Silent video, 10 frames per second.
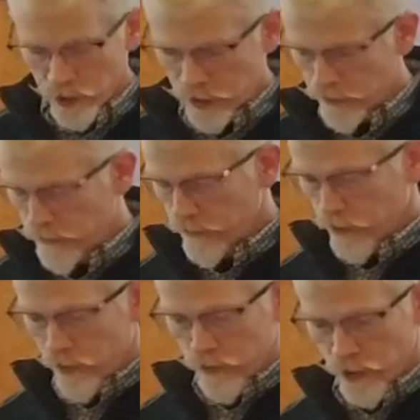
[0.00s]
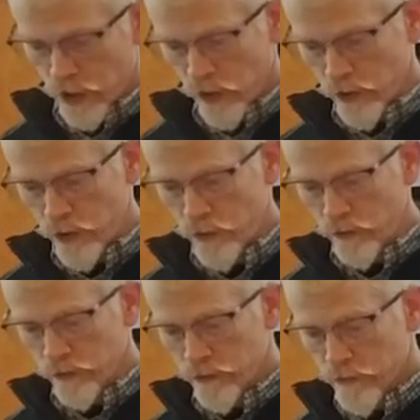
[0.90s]
that you know
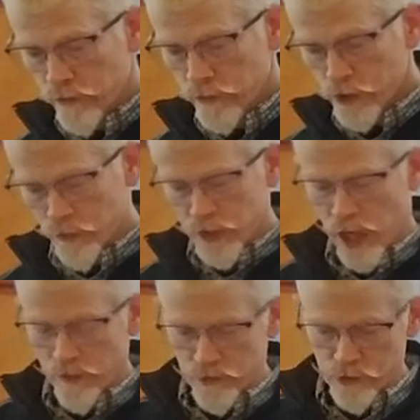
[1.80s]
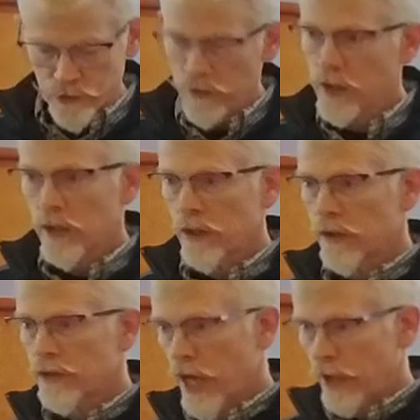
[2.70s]
you sometimes
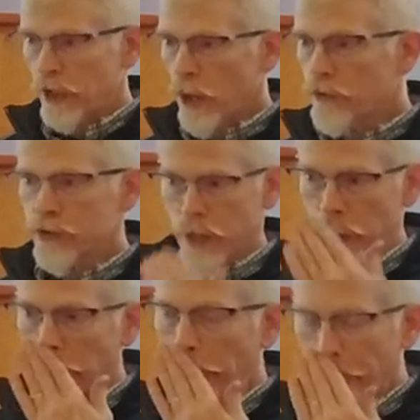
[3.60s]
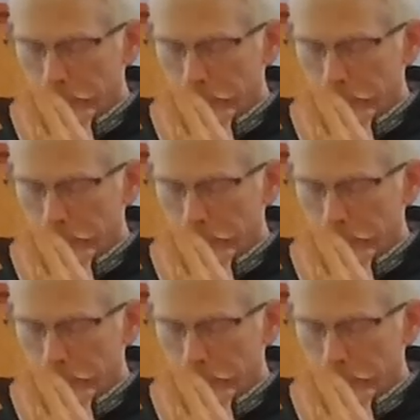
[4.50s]
take notes in.